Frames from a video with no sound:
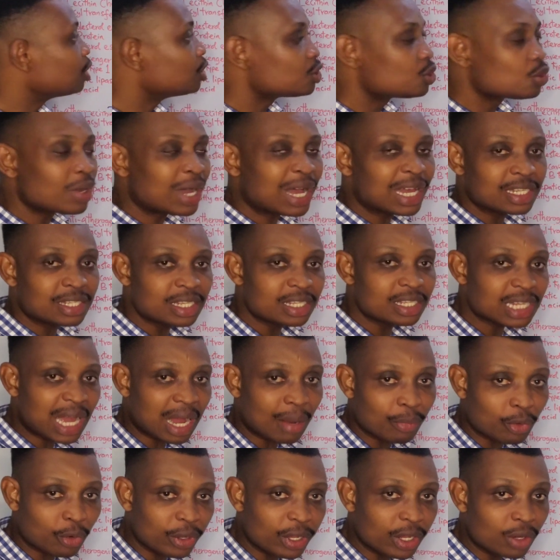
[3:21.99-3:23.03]
So as this
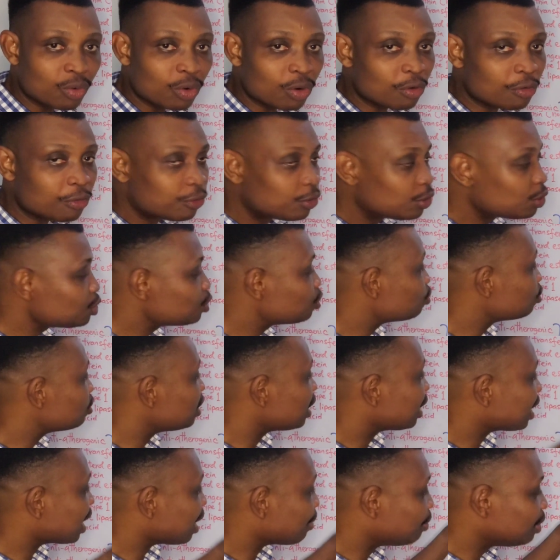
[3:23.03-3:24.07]
ApoA1 flows through
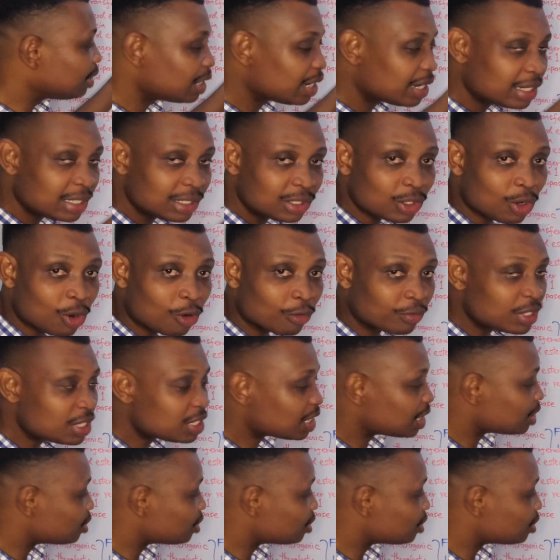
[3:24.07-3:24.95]
the capillaries of these